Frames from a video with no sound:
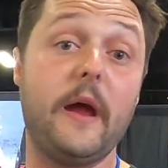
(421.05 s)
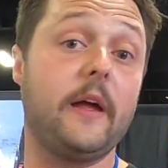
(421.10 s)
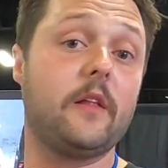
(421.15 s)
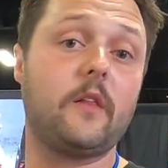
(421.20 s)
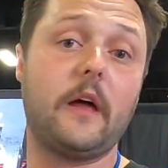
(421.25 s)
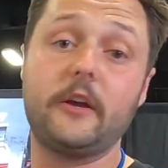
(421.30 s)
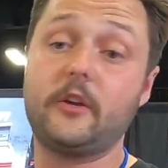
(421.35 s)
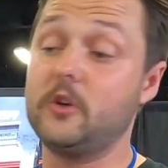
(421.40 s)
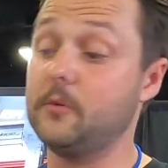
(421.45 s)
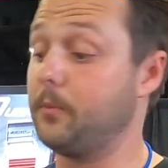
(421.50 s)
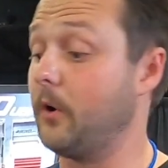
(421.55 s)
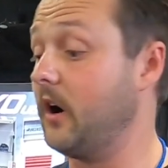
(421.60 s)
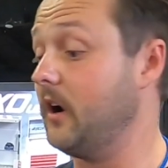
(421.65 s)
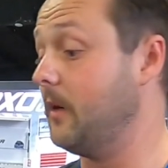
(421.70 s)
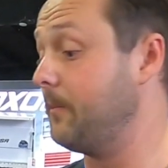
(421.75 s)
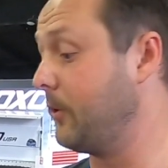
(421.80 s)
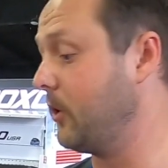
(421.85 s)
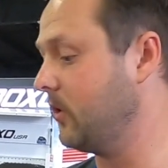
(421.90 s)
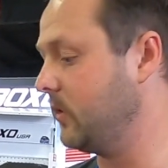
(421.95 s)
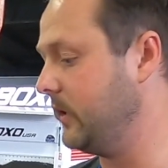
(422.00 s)
weight like you brought
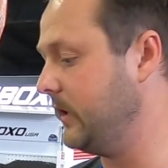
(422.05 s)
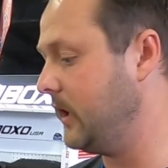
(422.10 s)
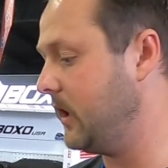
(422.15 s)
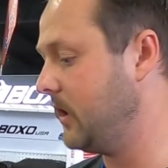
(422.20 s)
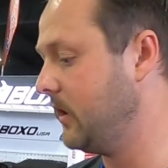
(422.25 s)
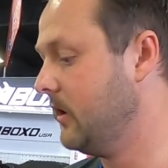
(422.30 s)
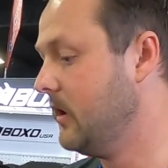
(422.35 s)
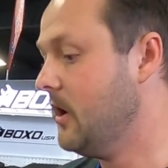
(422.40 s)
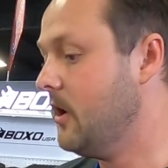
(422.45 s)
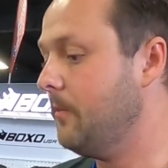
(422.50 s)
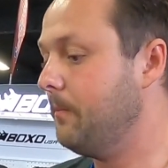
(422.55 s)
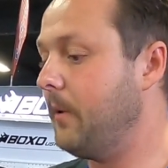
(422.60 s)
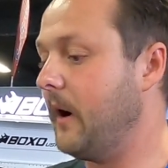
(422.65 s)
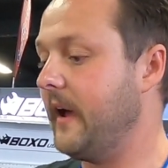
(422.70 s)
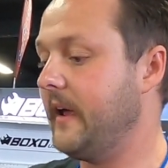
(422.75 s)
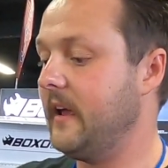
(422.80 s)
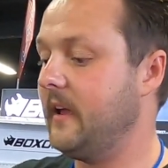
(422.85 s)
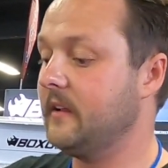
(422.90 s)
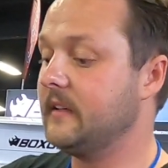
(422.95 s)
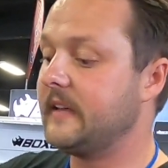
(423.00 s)
up earlier.
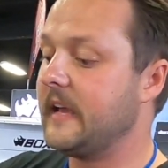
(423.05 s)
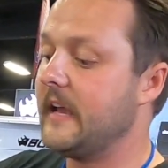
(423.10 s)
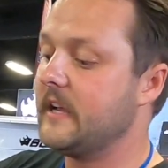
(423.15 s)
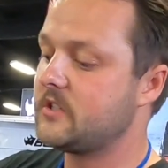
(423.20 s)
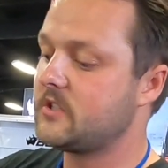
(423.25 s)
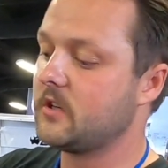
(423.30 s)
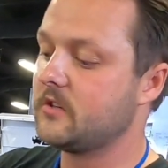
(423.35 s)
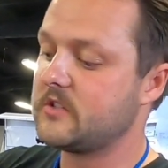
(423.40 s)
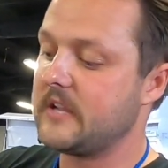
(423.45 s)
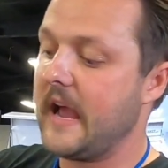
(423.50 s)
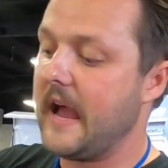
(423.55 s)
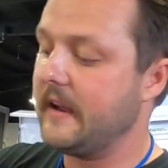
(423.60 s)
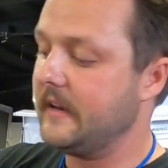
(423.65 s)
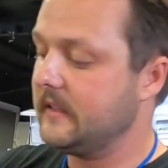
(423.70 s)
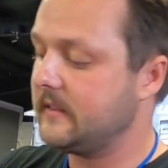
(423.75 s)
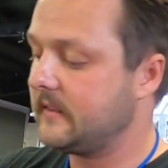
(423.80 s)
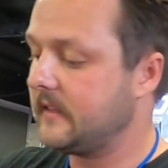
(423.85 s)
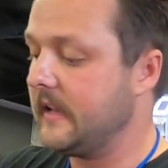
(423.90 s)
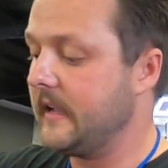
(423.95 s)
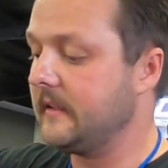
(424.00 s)
But in case there's
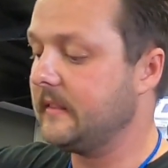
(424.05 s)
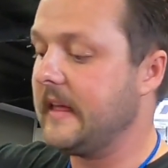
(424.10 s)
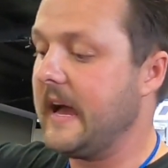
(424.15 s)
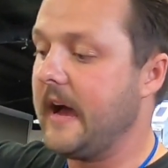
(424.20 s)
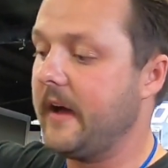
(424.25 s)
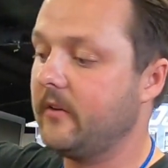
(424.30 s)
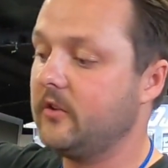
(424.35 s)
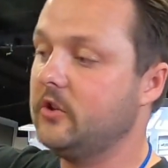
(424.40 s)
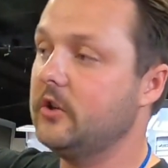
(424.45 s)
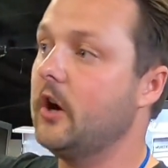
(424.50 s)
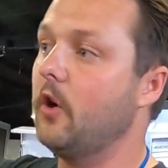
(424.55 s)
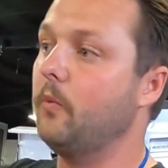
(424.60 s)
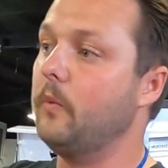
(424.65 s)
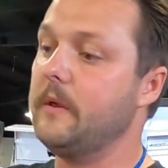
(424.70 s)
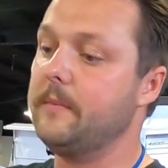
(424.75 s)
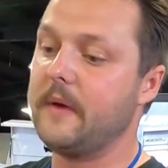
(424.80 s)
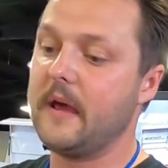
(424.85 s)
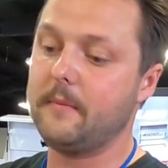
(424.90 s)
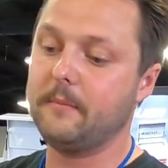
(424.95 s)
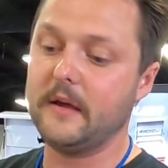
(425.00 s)
anything that, you know,
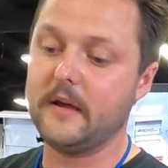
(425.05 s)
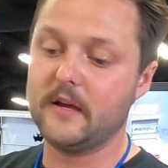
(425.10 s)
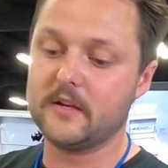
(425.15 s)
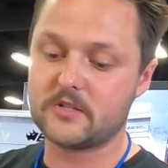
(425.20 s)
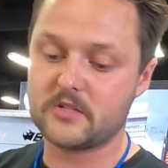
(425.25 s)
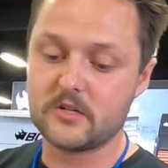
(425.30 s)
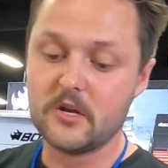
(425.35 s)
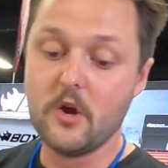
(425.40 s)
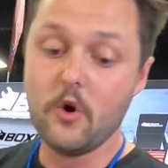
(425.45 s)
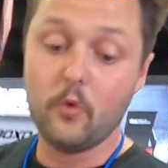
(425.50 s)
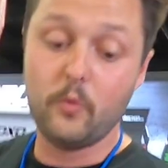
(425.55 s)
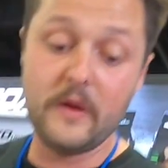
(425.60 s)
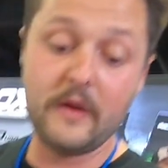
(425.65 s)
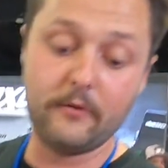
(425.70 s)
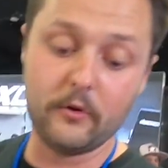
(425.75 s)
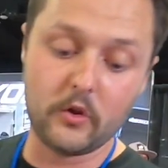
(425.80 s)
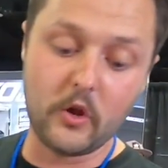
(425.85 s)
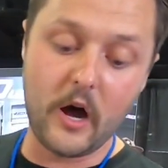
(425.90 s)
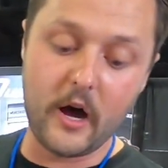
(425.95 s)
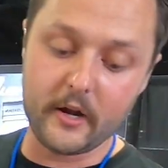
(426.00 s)
we may miss, we
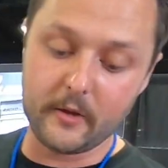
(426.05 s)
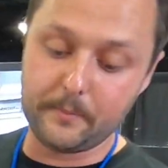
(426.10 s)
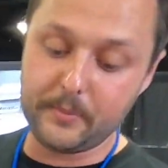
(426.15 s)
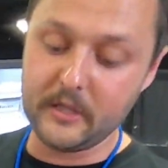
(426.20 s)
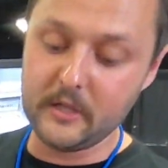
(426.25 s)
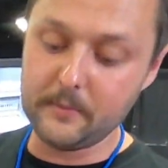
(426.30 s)
have a lot of